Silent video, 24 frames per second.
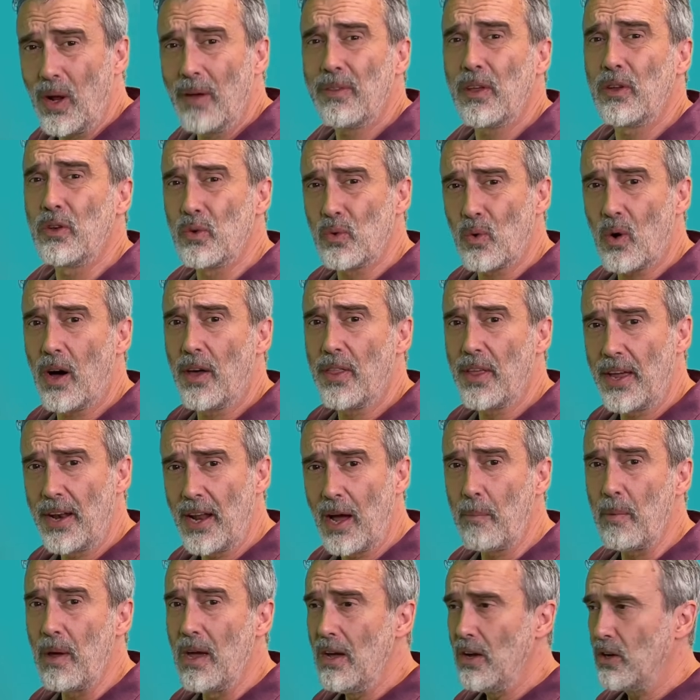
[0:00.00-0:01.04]
have to draw
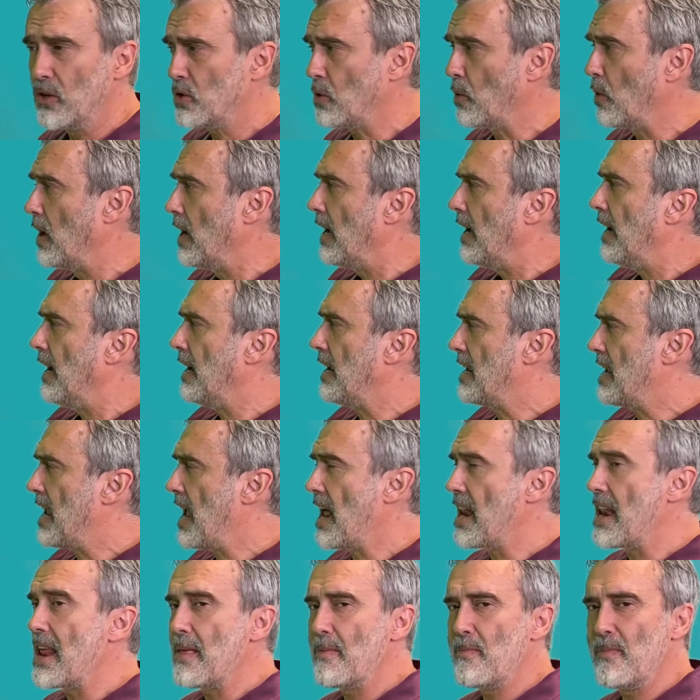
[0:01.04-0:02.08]
that up. So
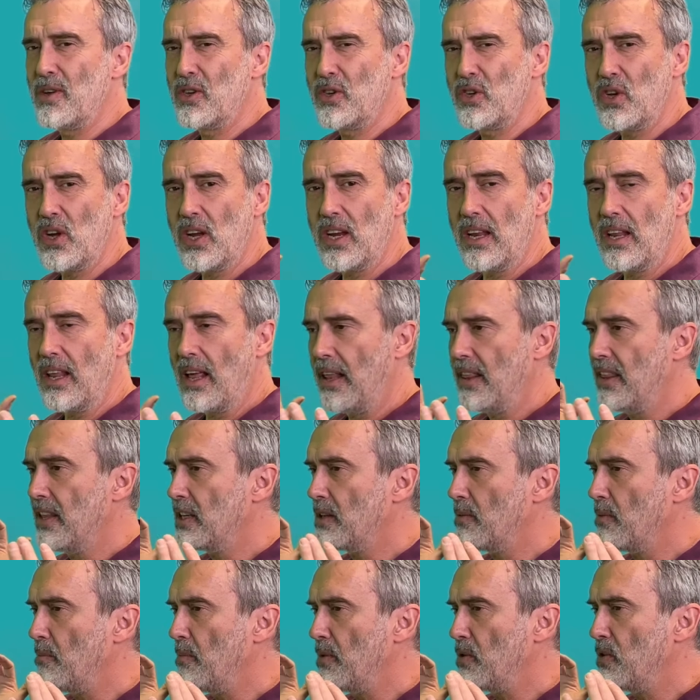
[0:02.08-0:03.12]
again, machine
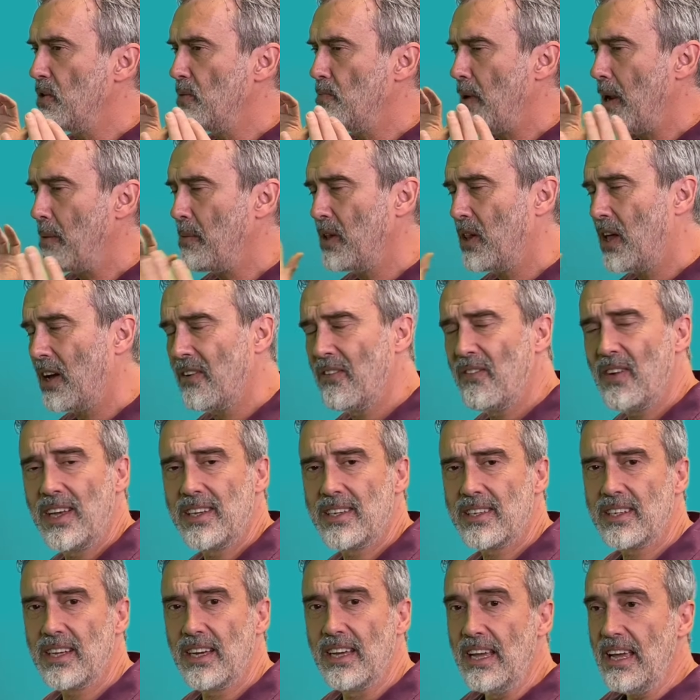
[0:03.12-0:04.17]
this Baby Lock
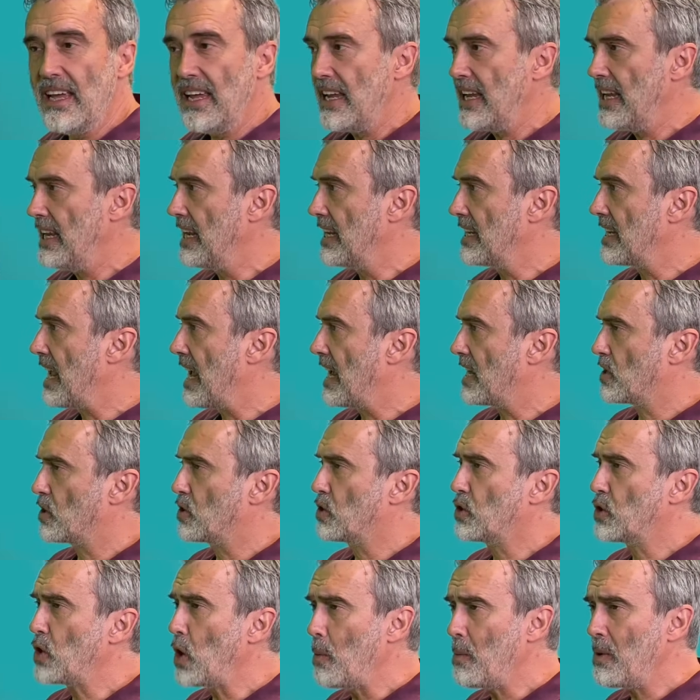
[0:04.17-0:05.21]
Vesta it
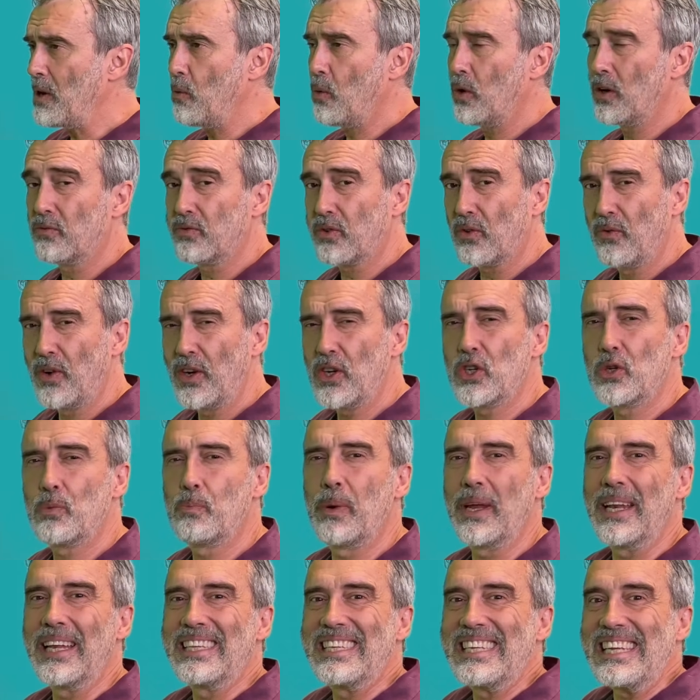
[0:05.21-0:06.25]
has so many wonderful
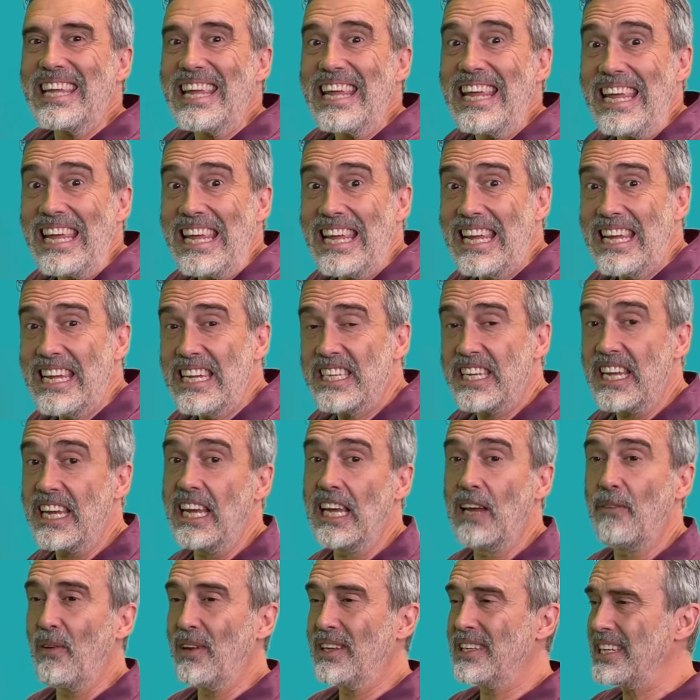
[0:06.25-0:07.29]
features, but it's
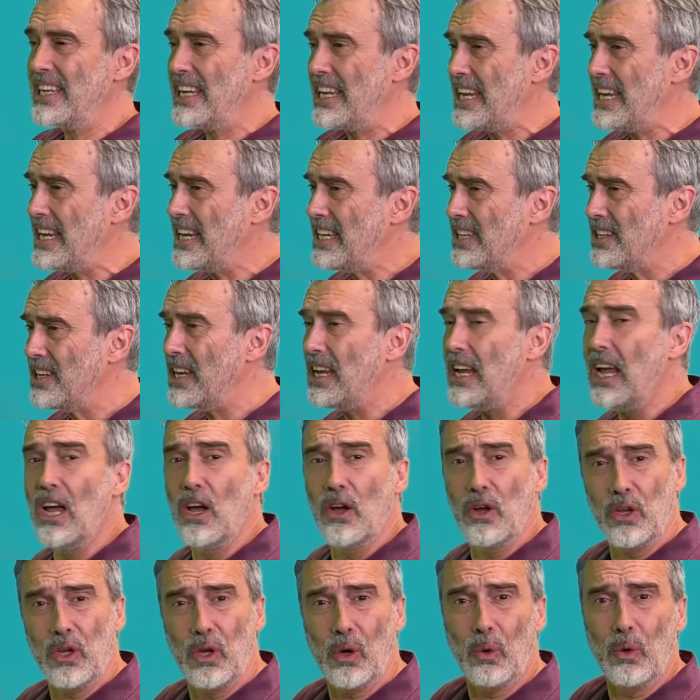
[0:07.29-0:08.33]
easy. If it's easy,
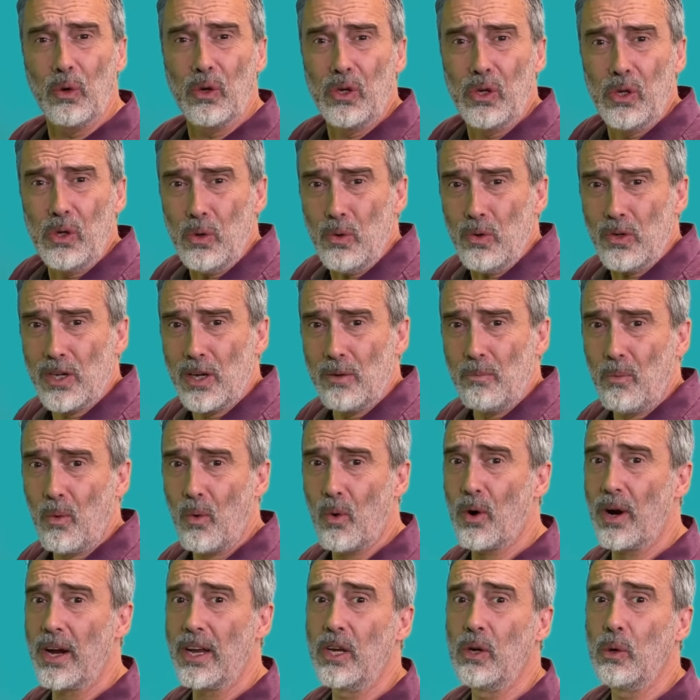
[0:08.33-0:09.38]
you'll use it
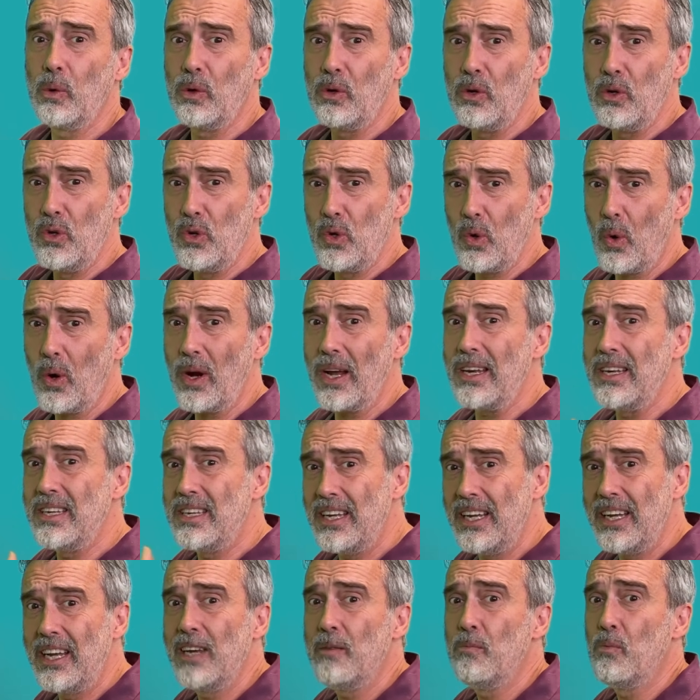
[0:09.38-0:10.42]
more and you'll enjoy
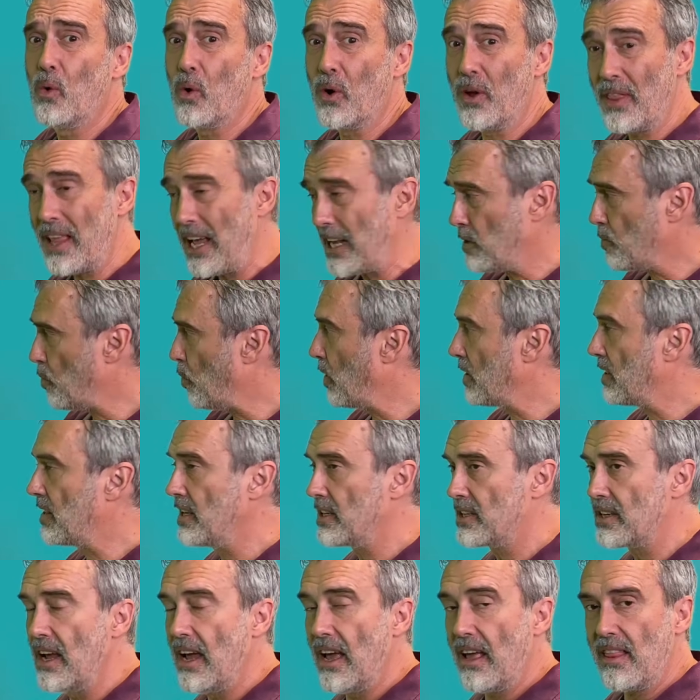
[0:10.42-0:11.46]
and dig in more. And that's
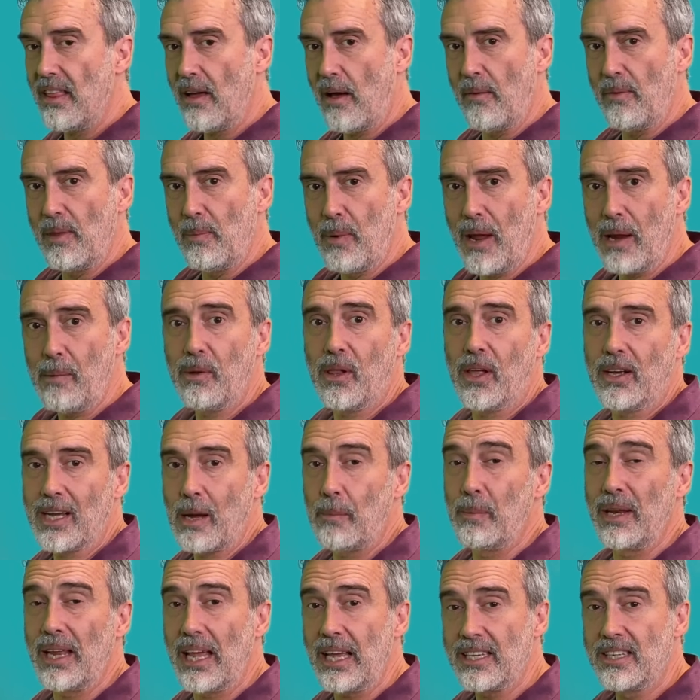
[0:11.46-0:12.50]
what this uh, the Baby
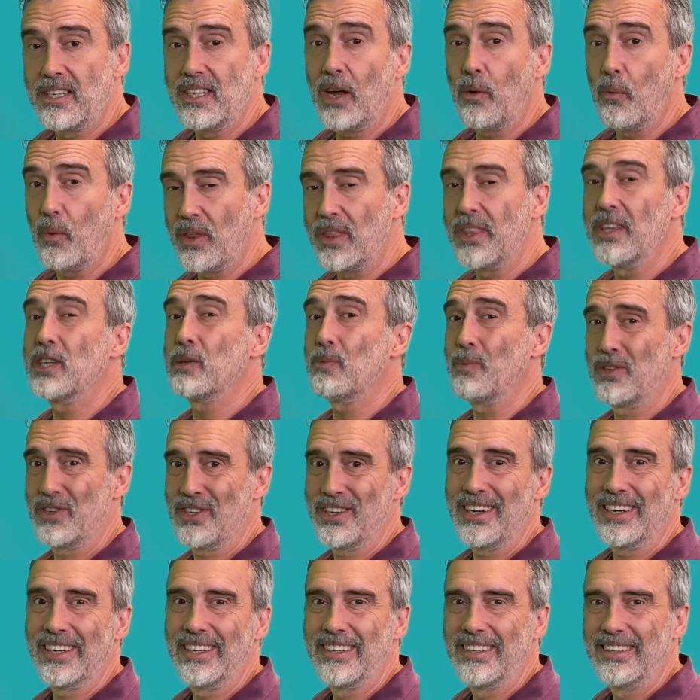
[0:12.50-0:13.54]
Lock company has done with this
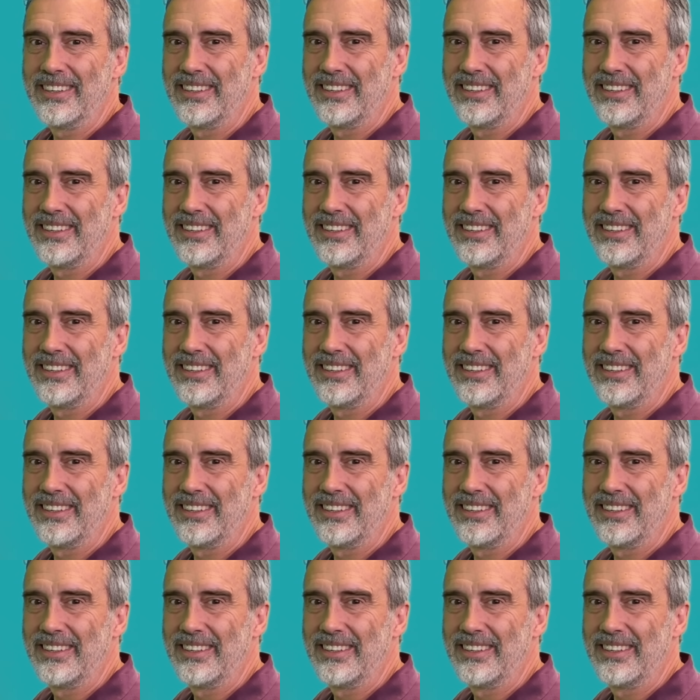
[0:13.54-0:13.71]
machine.